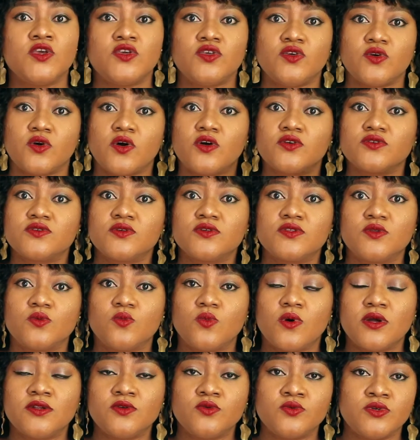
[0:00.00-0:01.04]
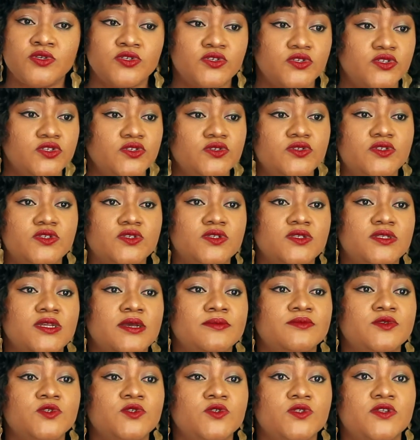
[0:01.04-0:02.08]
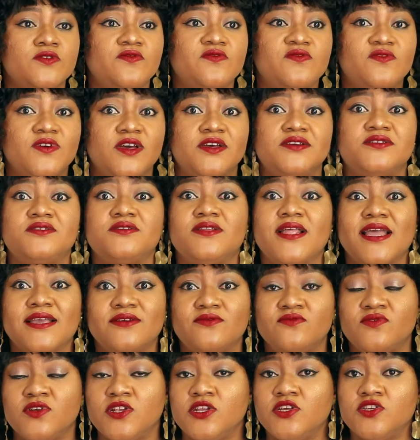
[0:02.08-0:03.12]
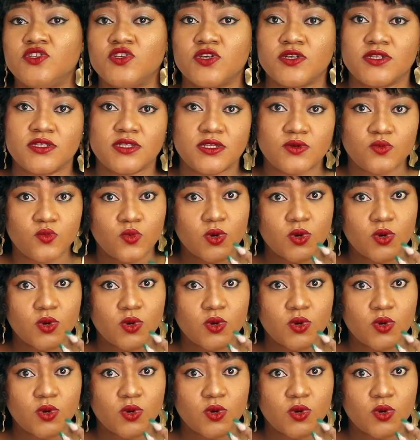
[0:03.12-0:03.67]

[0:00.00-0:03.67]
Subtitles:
You're also the one who introduces them to the first religion.